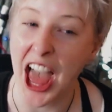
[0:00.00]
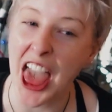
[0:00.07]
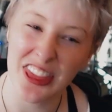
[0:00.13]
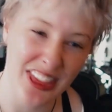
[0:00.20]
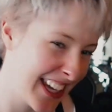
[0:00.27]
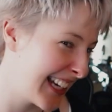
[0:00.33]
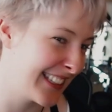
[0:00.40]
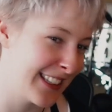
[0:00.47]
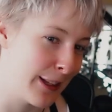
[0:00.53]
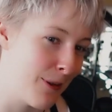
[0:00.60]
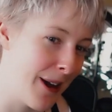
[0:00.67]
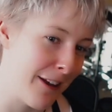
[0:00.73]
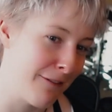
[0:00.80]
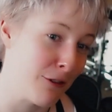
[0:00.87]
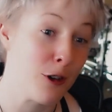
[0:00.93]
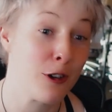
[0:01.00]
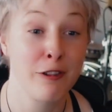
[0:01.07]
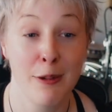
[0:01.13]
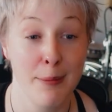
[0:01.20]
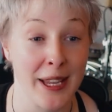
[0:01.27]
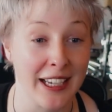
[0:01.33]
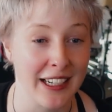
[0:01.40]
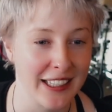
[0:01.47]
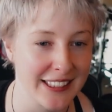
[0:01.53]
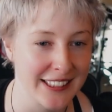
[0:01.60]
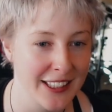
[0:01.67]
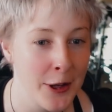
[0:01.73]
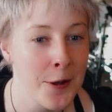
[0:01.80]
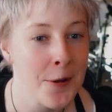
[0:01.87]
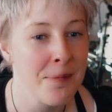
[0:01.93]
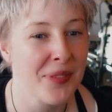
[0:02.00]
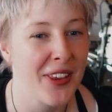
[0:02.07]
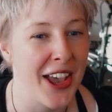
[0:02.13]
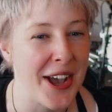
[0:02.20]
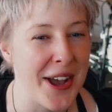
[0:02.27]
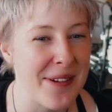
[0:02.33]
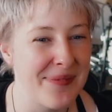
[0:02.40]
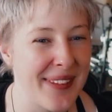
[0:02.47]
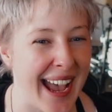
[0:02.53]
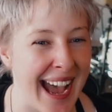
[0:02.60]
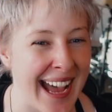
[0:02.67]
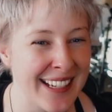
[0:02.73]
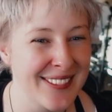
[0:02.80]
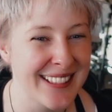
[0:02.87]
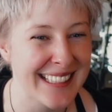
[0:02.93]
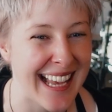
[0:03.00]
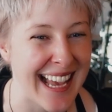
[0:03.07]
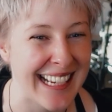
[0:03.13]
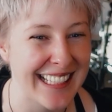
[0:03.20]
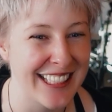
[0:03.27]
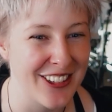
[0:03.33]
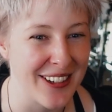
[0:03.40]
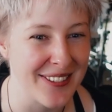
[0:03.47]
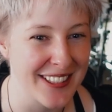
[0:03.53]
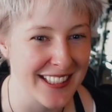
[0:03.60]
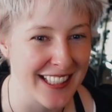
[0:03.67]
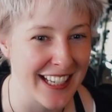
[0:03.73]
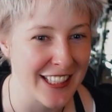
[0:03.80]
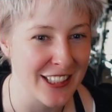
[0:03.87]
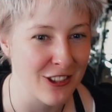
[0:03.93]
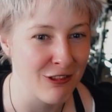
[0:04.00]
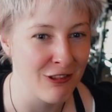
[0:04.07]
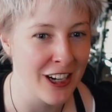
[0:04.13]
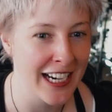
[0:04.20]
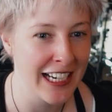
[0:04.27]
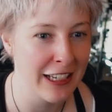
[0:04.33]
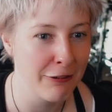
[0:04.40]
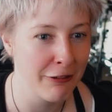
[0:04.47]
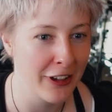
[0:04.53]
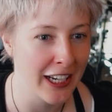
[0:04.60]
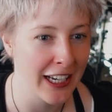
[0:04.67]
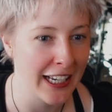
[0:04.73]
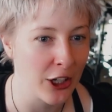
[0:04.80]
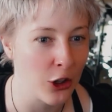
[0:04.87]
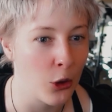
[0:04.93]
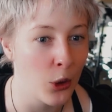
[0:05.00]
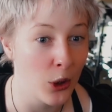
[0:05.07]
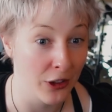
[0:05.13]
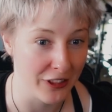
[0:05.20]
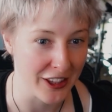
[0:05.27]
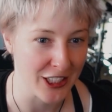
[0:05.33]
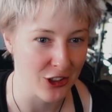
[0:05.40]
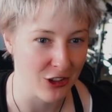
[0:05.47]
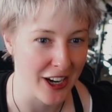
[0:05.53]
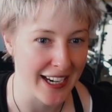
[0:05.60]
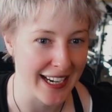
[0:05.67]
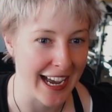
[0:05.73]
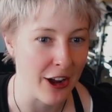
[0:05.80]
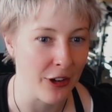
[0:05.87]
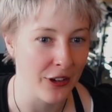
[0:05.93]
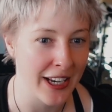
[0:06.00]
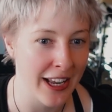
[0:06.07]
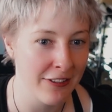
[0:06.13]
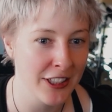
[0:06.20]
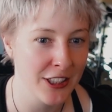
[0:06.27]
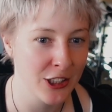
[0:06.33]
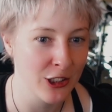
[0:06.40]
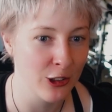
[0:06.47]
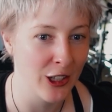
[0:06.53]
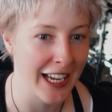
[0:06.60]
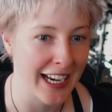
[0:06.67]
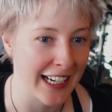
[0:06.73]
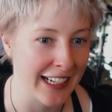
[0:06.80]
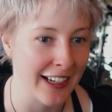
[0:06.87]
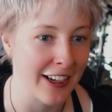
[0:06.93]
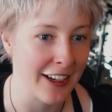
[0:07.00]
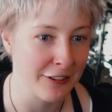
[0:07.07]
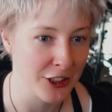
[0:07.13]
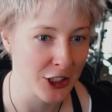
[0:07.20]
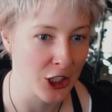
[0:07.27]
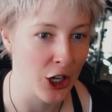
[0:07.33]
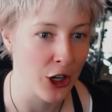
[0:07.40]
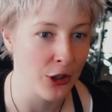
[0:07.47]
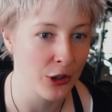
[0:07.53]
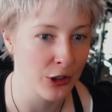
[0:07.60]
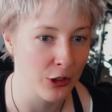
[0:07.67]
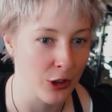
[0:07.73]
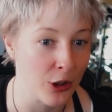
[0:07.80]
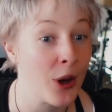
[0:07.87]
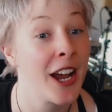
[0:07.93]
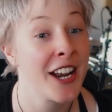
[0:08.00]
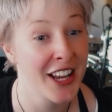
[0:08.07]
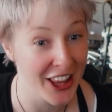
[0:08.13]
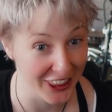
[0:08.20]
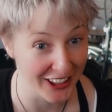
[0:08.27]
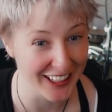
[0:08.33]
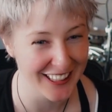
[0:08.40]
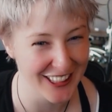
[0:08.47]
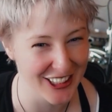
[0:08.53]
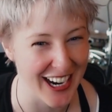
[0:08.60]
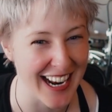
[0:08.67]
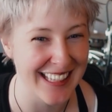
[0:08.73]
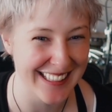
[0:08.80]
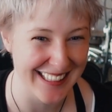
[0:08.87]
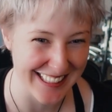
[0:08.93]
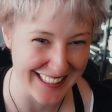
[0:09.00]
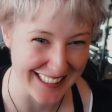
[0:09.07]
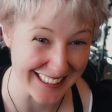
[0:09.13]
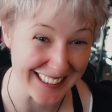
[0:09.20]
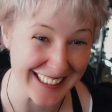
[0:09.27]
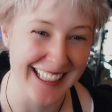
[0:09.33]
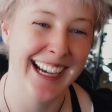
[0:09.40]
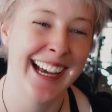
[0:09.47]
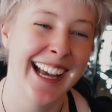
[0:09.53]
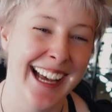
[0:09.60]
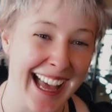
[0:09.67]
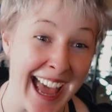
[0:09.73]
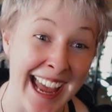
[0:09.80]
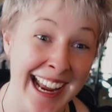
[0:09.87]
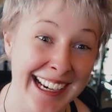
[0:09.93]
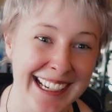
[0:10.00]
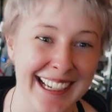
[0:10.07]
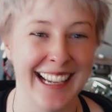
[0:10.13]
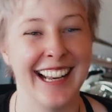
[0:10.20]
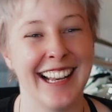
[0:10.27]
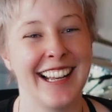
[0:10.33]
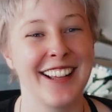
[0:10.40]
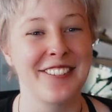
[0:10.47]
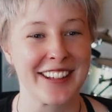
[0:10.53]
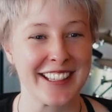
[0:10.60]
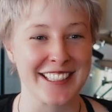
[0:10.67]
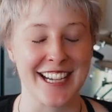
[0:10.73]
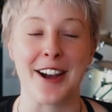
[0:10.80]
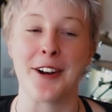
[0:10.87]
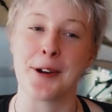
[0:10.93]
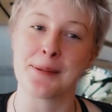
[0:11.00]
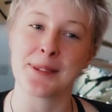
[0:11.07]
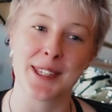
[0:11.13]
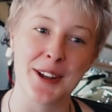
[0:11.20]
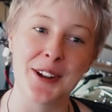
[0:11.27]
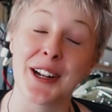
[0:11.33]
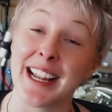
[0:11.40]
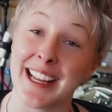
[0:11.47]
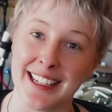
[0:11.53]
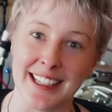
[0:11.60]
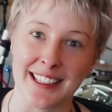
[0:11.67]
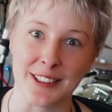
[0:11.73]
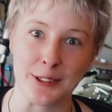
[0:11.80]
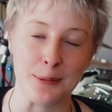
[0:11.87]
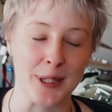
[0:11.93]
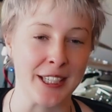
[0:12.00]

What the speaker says: I think it's the way forward, for me at least. Adam Stanley Drum says, really feeling all of this right now. Never too late in life to go through another transition. I love this chat. I'm so glad, Adam.